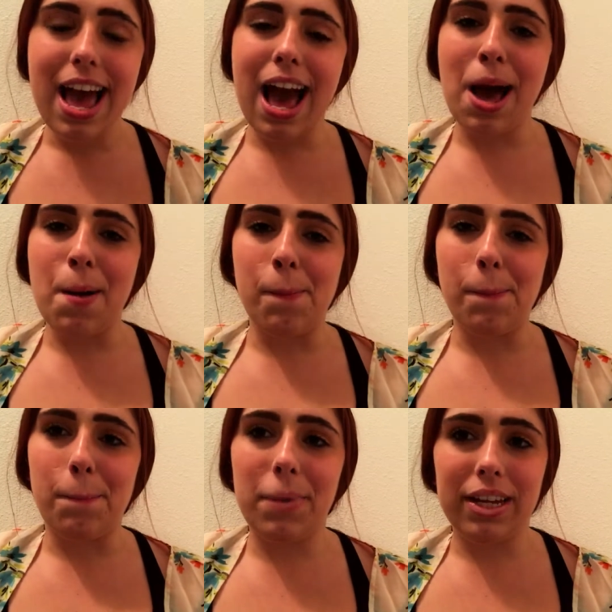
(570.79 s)
um,
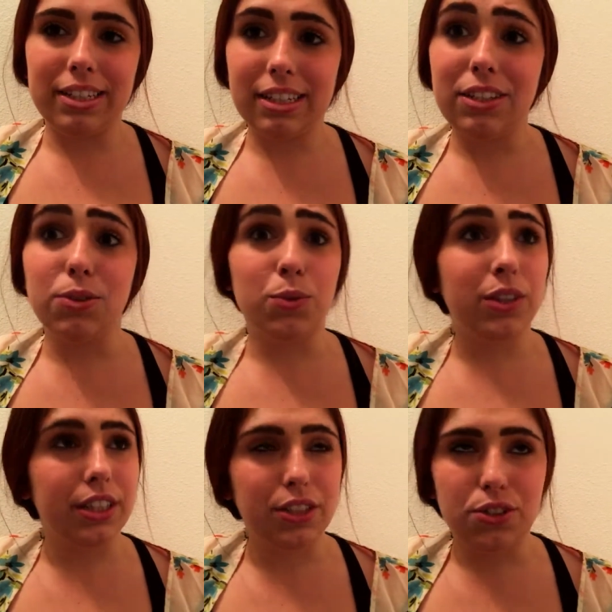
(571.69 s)
but you
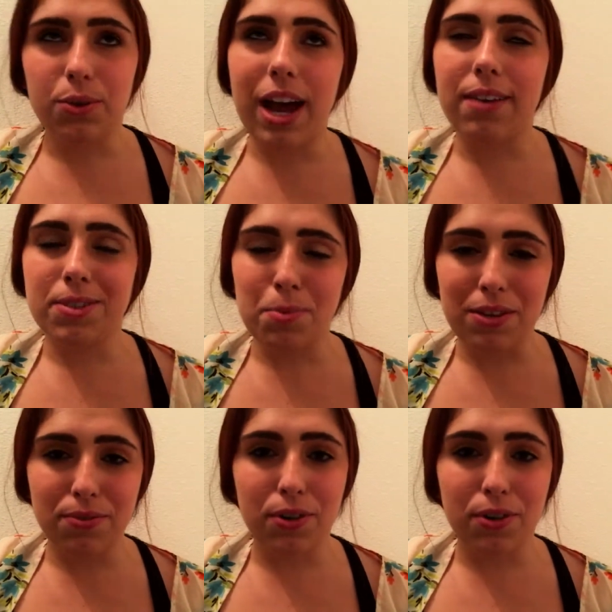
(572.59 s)
really do have to be